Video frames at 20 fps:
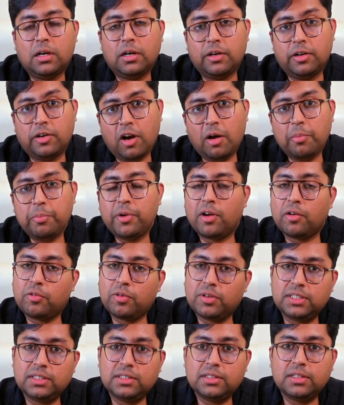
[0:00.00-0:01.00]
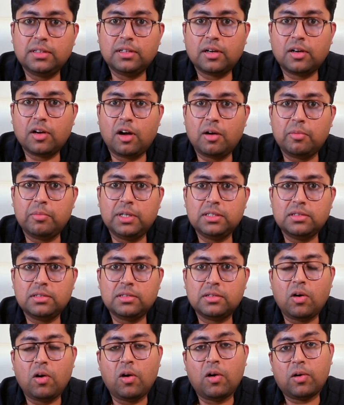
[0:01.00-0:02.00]
Drop your questions in the
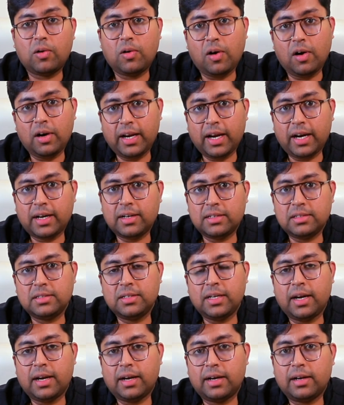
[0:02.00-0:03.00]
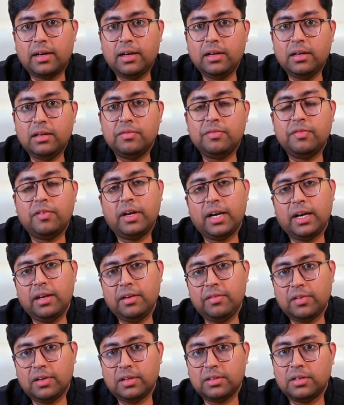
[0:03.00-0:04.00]
comments or contact us directly for any
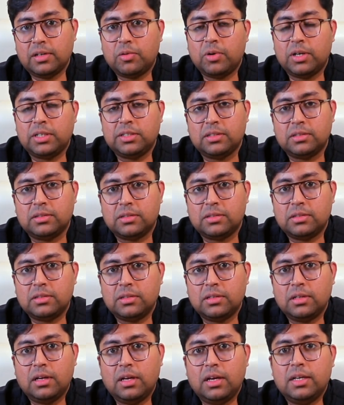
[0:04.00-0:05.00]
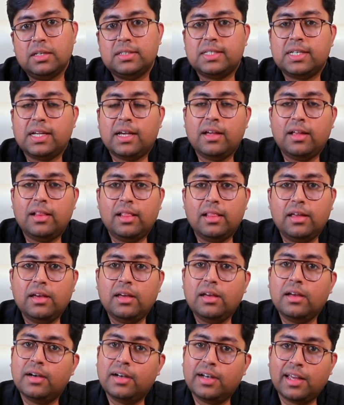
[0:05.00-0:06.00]
further questions. Stay
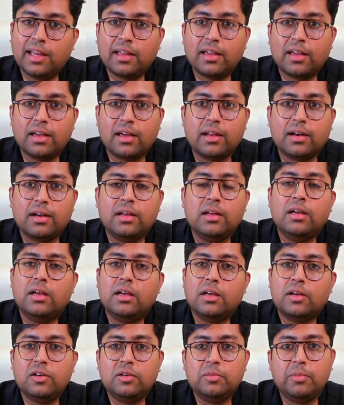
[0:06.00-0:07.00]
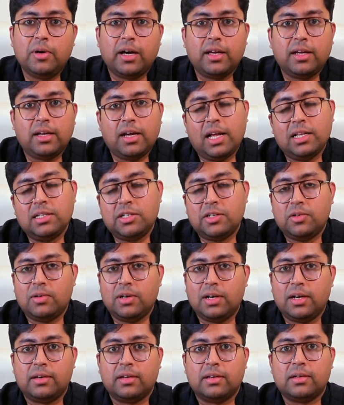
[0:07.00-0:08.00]
healthy, take care, goodbye, I'll see you
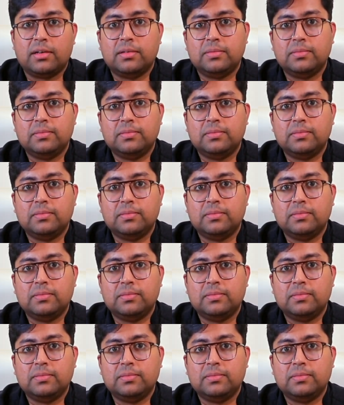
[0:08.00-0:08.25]
later.